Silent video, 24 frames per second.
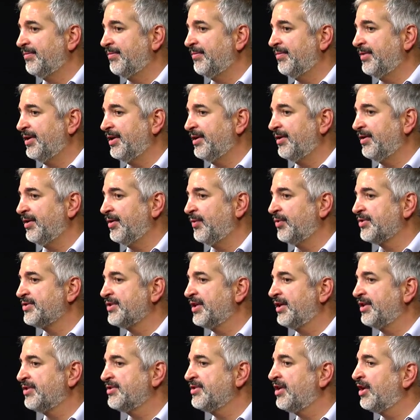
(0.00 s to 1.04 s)
but
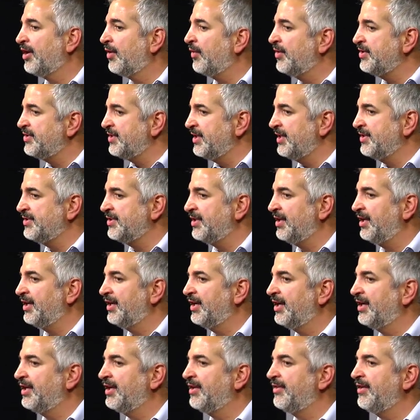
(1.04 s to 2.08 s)
it's not always easy,
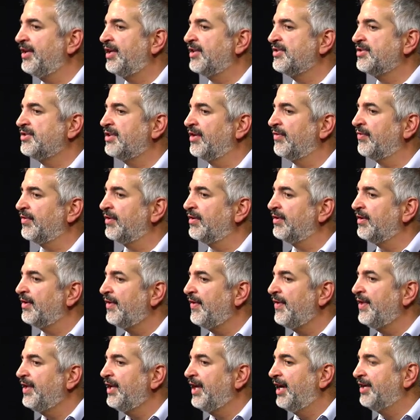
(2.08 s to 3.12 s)
and I think it's different
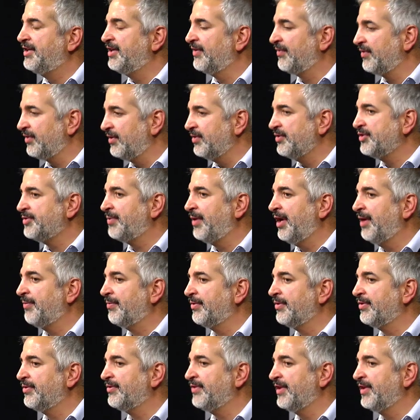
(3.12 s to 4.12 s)
at different newspapers.